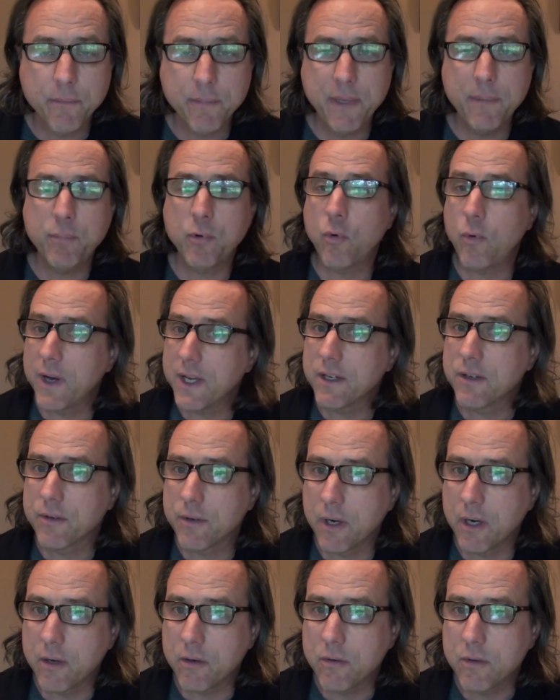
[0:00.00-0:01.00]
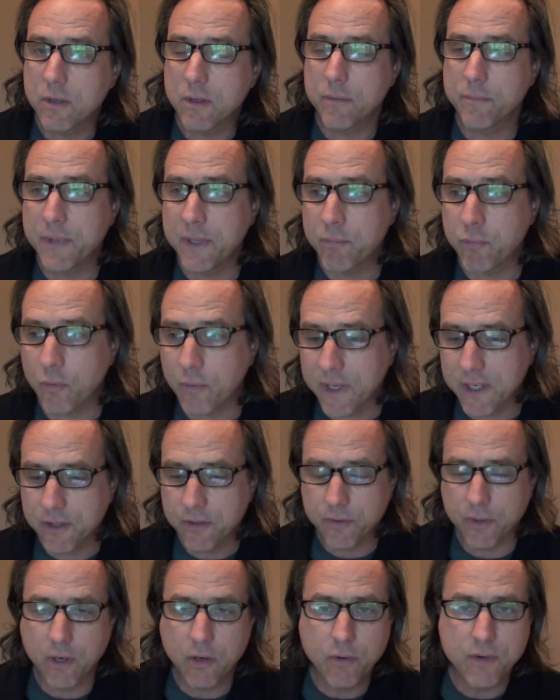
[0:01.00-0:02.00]
People want to grow. People want
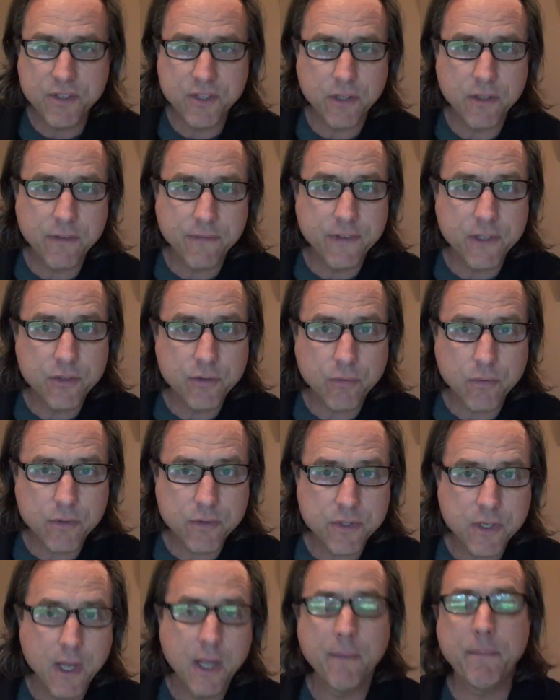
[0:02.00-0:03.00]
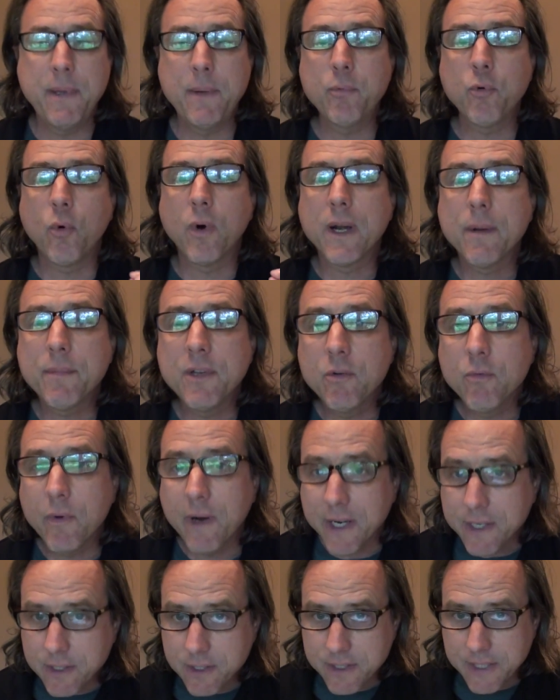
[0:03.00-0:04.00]
to grow as individuals. People want to be
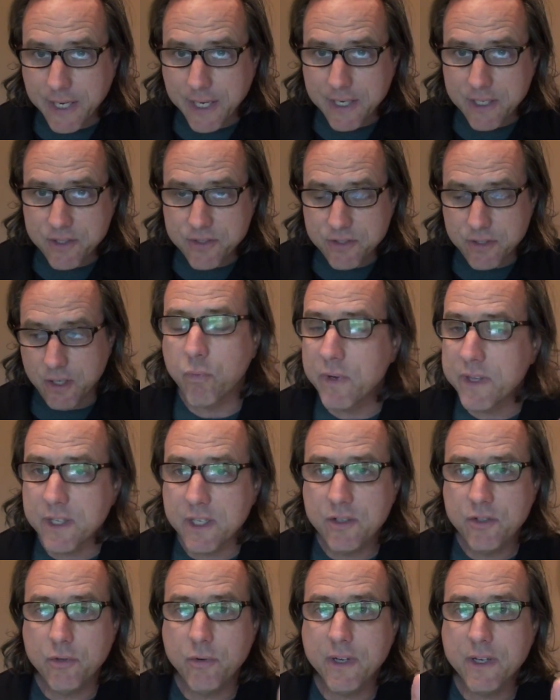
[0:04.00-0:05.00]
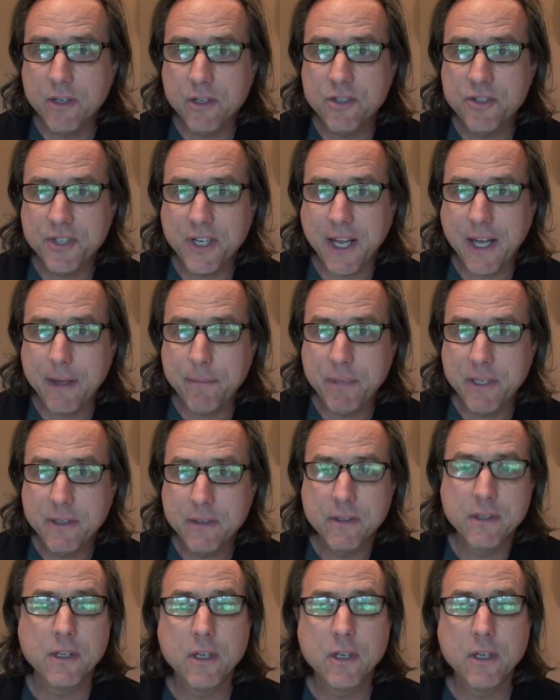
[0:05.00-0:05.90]
recognized. When they do a good job,